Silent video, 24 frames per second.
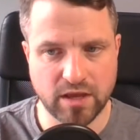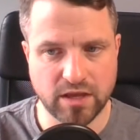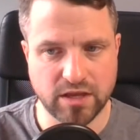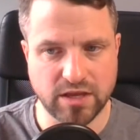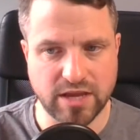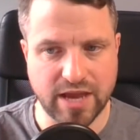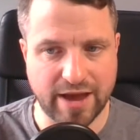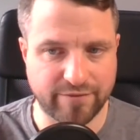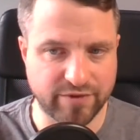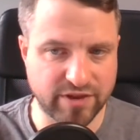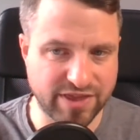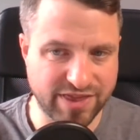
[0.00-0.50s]

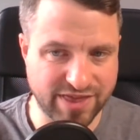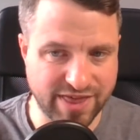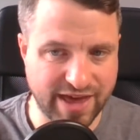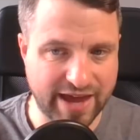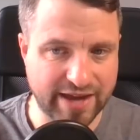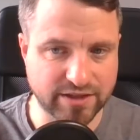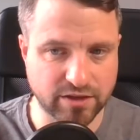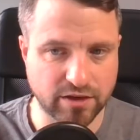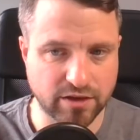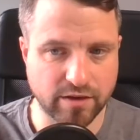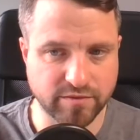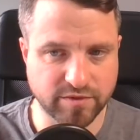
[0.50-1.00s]
you haven't
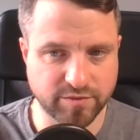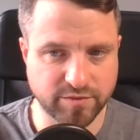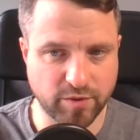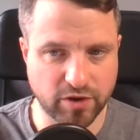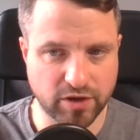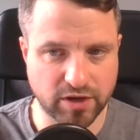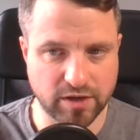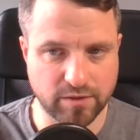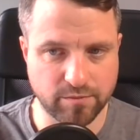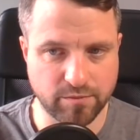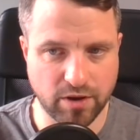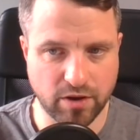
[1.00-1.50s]
that time
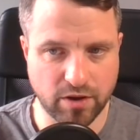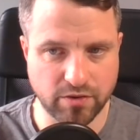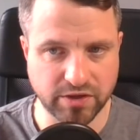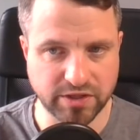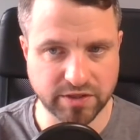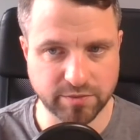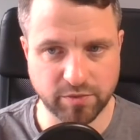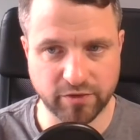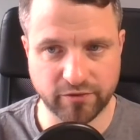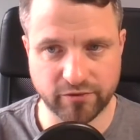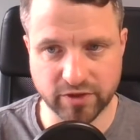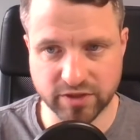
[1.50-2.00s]
spoken in
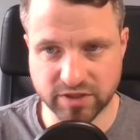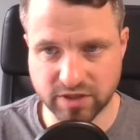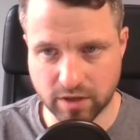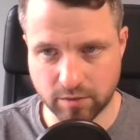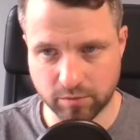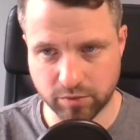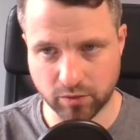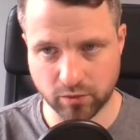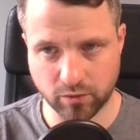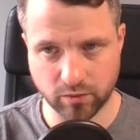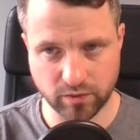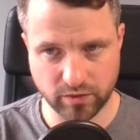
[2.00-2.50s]
Polish. But for
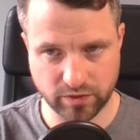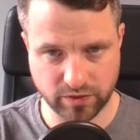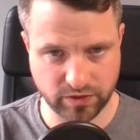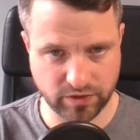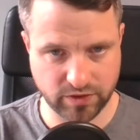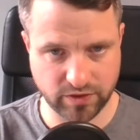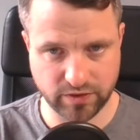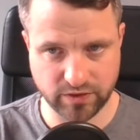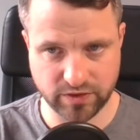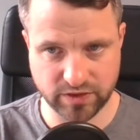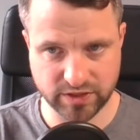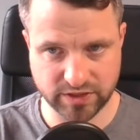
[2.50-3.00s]
example,
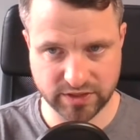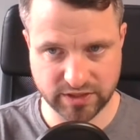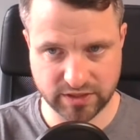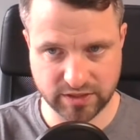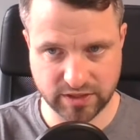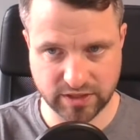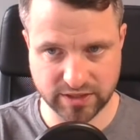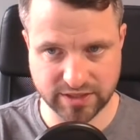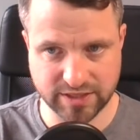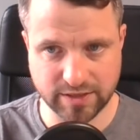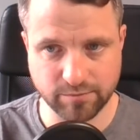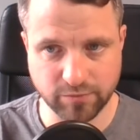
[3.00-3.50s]
the the,
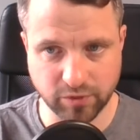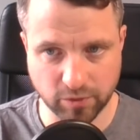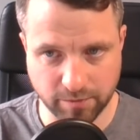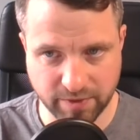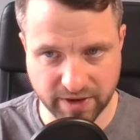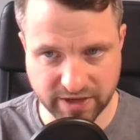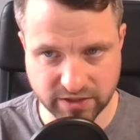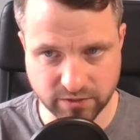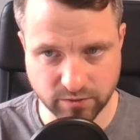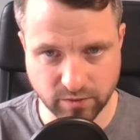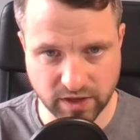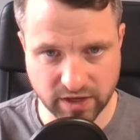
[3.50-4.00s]
the simple
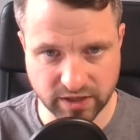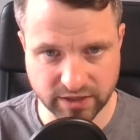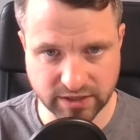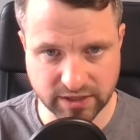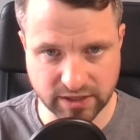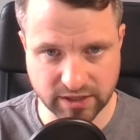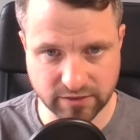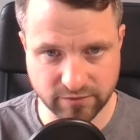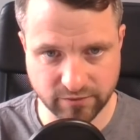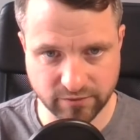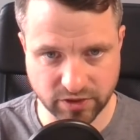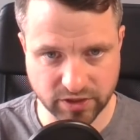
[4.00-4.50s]
best way I
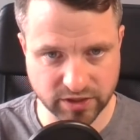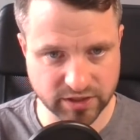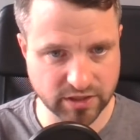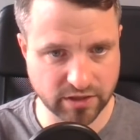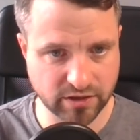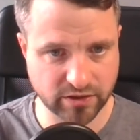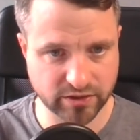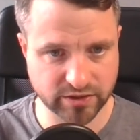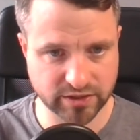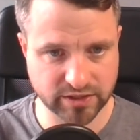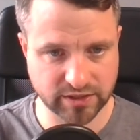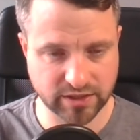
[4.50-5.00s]
did
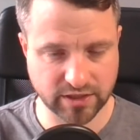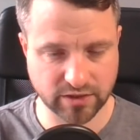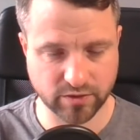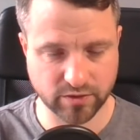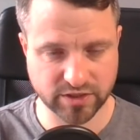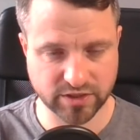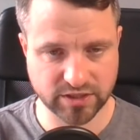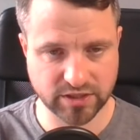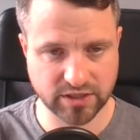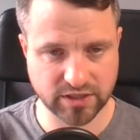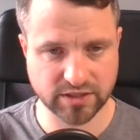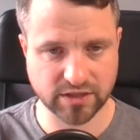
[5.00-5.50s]
Fonatar answering that
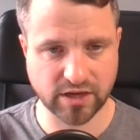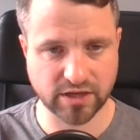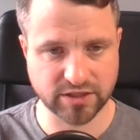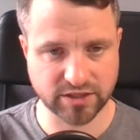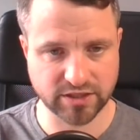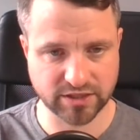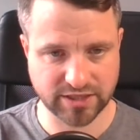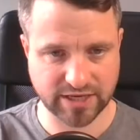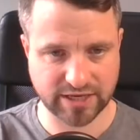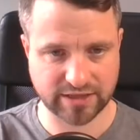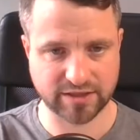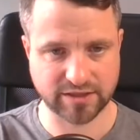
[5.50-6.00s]
question is I
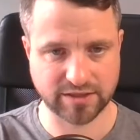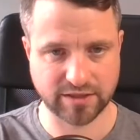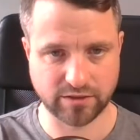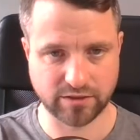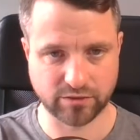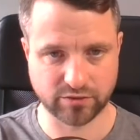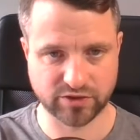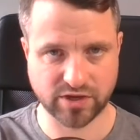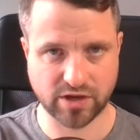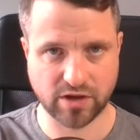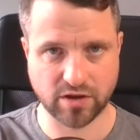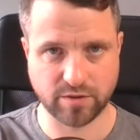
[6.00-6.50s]
just had this
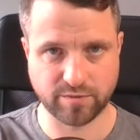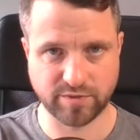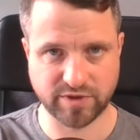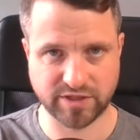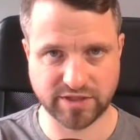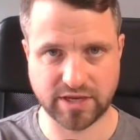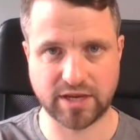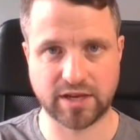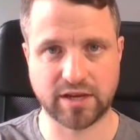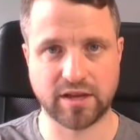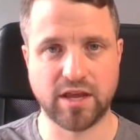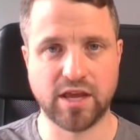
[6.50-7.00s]
little sign on me
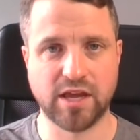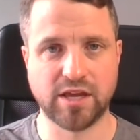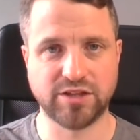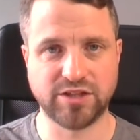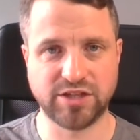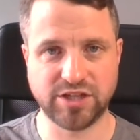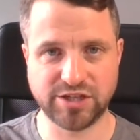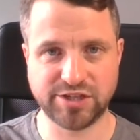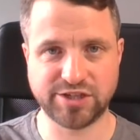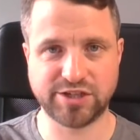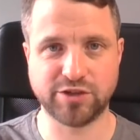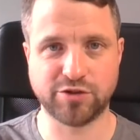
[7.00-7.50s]
saying
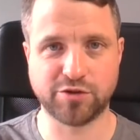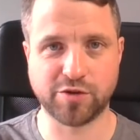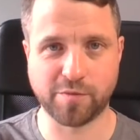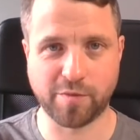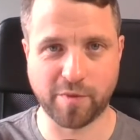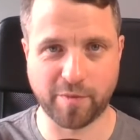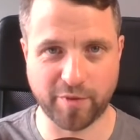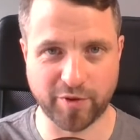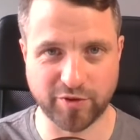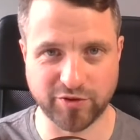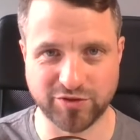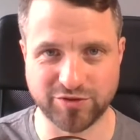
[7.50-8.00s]
"Dziś tylko
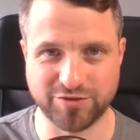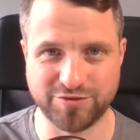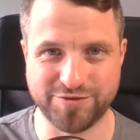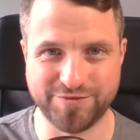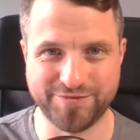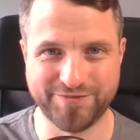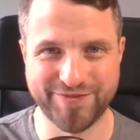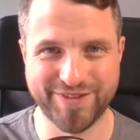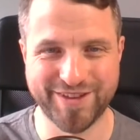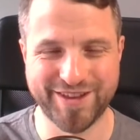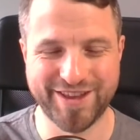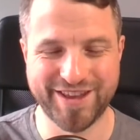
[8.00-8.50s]
po polsku,"
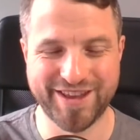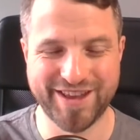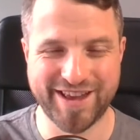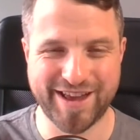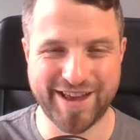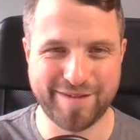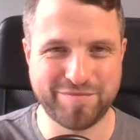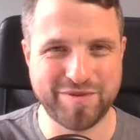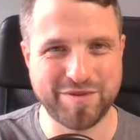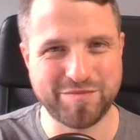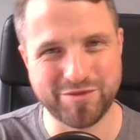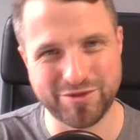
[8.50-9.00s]

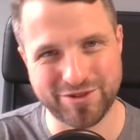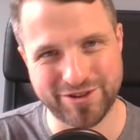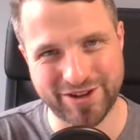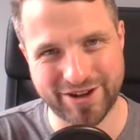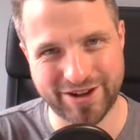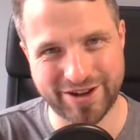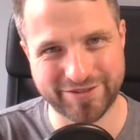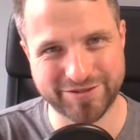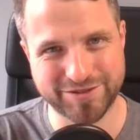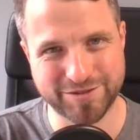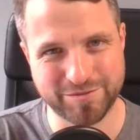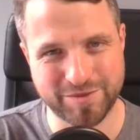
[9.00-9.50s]
and people
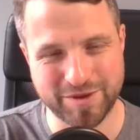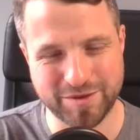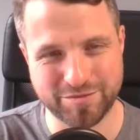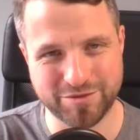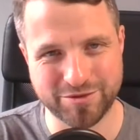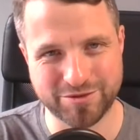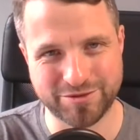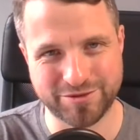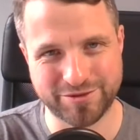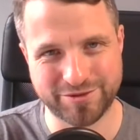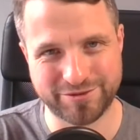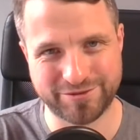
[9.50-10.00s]
laughed and
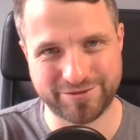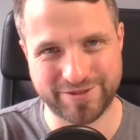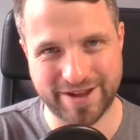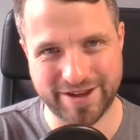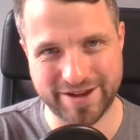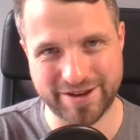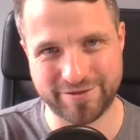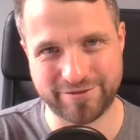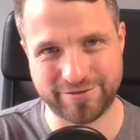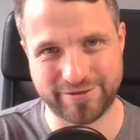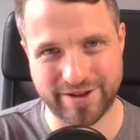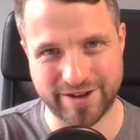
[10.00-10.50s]
people
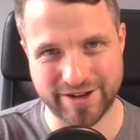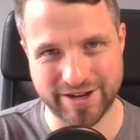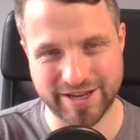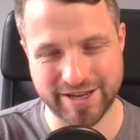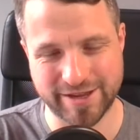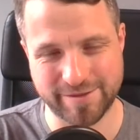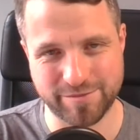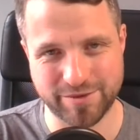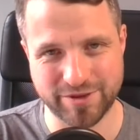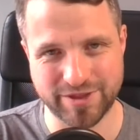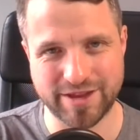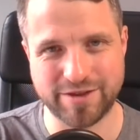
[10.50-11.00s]
found it
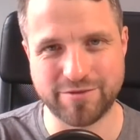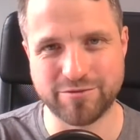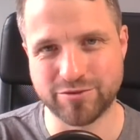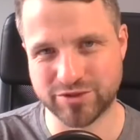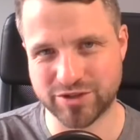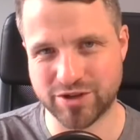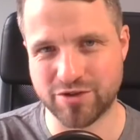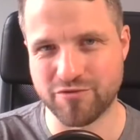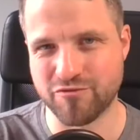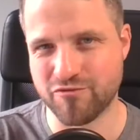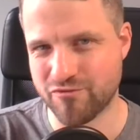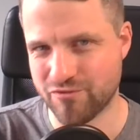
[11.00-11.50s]
funny, but they were
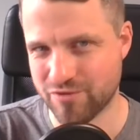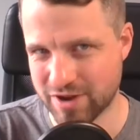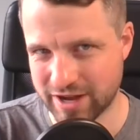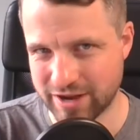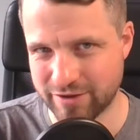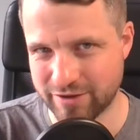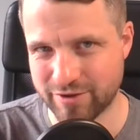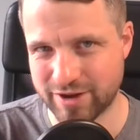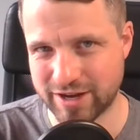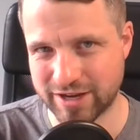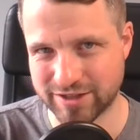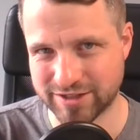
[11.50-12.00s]
also
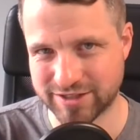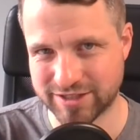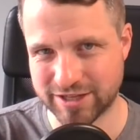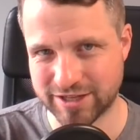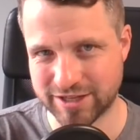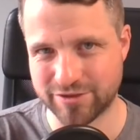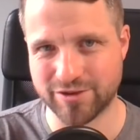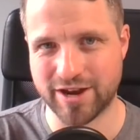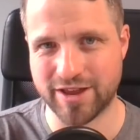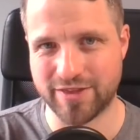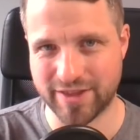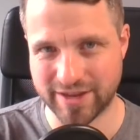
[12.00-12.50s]
really really
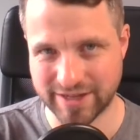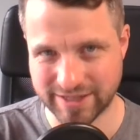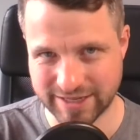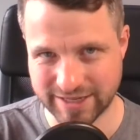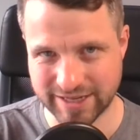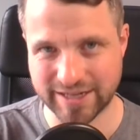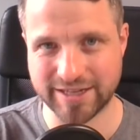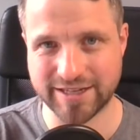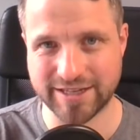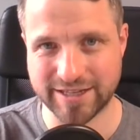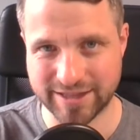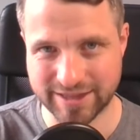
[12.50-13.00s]
considerate and they
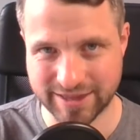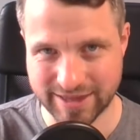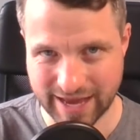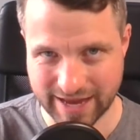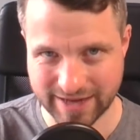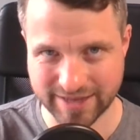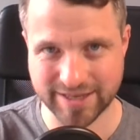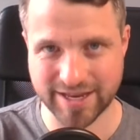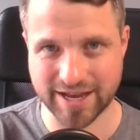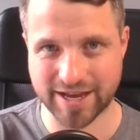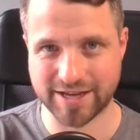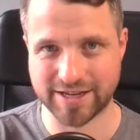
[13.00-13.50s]
did
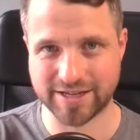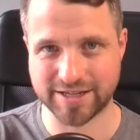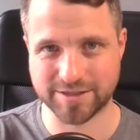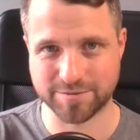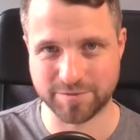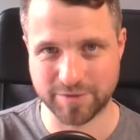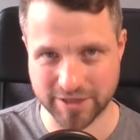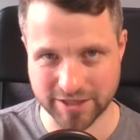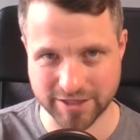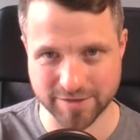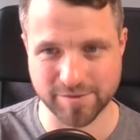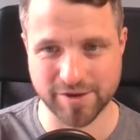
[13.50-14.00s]
that day
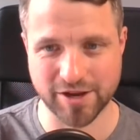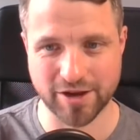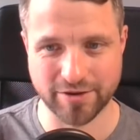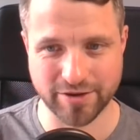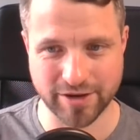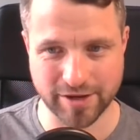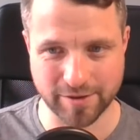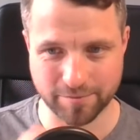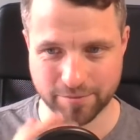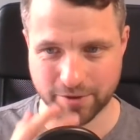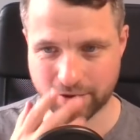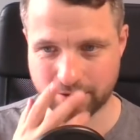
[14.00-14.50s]
speak to me
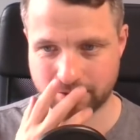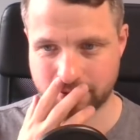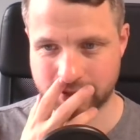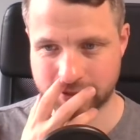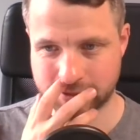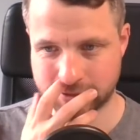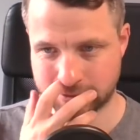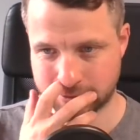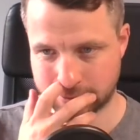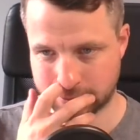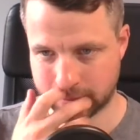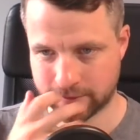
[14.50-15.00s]
only in
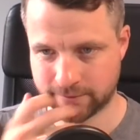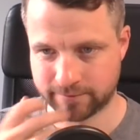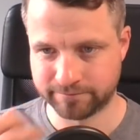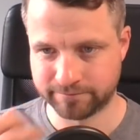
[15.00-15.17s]
Polish.